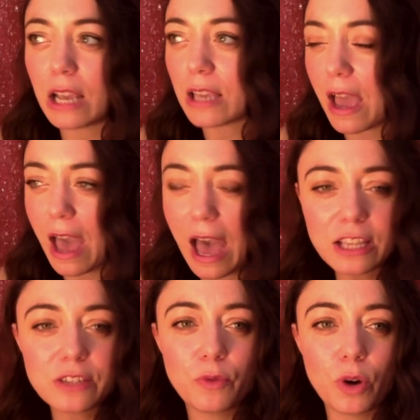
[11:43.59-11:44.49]
I, I
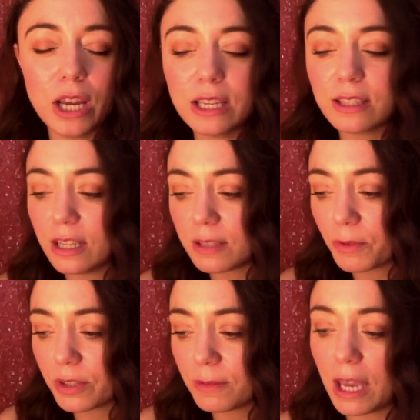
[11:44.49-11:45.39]
asked for it. Isn't it
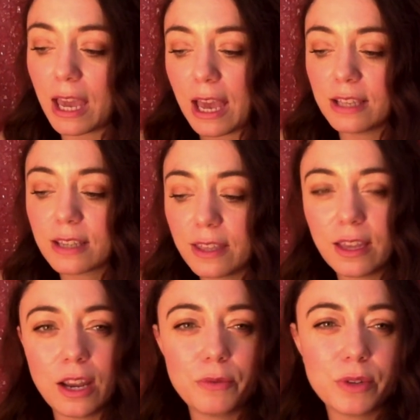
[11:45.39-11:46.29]
supposed to be I ask and
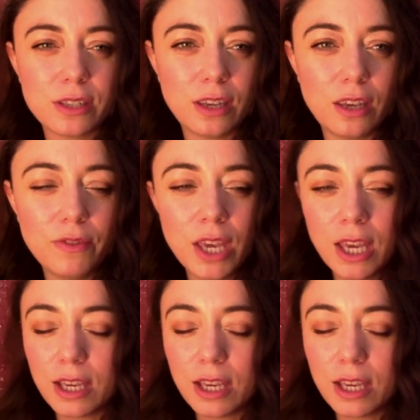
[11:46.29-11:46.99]
then I receive?